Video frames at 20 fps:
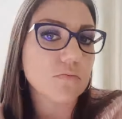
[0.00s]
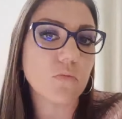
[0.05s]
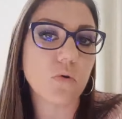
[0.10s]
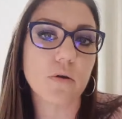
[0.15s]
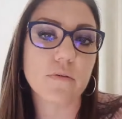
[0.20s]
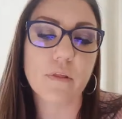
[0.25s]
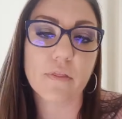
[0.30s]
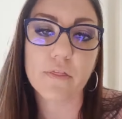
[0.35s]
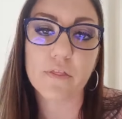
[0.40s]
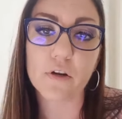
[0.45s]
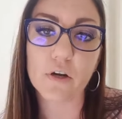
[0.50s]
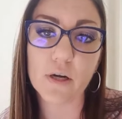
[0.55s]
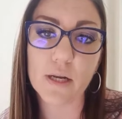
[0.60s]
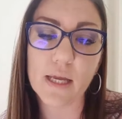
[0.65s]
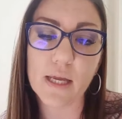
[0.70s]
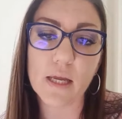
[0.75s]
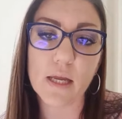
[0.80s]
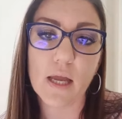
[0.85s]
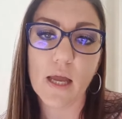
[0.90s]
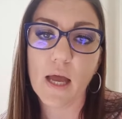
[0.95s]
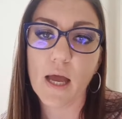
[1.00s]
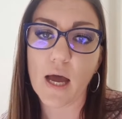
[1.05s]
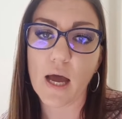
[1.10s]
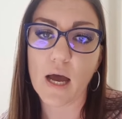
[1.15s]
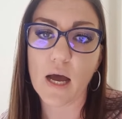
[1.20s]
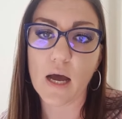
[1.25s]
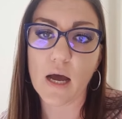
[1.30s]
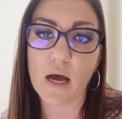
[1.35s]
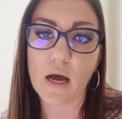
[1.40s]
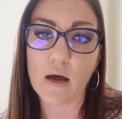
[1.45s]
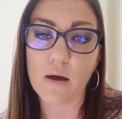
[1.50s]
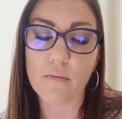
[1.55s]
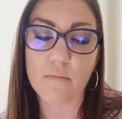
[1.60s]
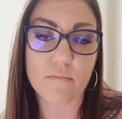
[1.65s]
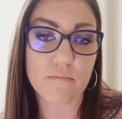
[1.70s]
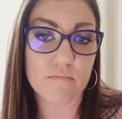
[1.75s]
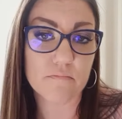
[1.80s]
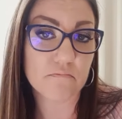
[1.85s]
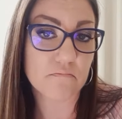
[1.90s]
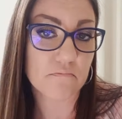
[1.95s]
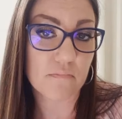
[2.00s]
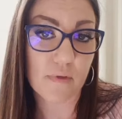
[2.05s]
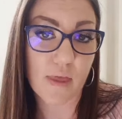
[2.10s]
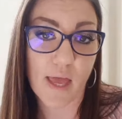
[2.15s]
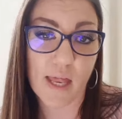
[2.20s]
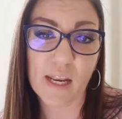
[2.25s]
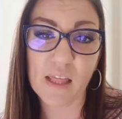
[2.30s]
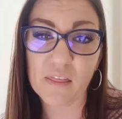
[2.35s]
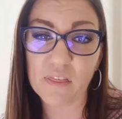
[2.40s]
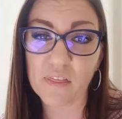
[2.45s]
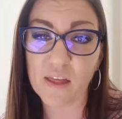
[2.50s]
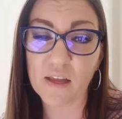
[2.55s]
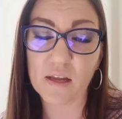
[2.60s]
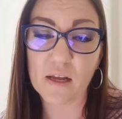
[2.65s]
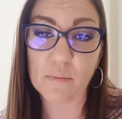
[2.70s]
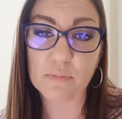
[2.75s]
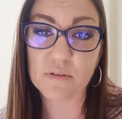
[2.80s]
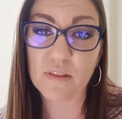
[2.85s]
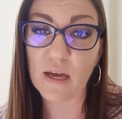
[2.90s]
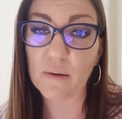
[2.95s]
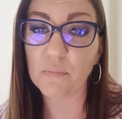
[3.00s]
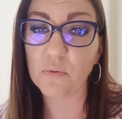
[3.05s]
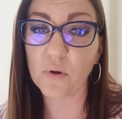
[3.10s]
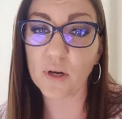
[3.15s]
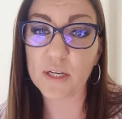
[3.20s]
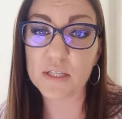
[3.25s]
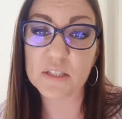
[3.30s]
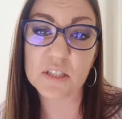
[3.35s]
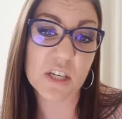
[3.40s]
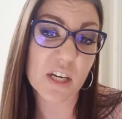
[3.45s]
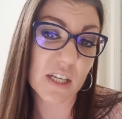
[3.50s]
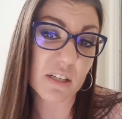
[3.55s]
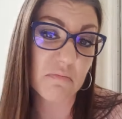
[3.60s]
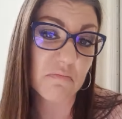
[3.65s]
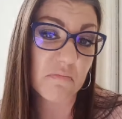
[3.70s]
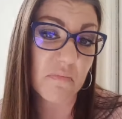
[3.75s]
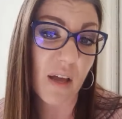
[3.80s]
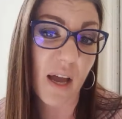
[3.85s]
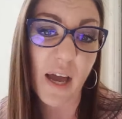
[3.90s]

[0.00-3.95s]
do more than 30. Anything up to that point is good.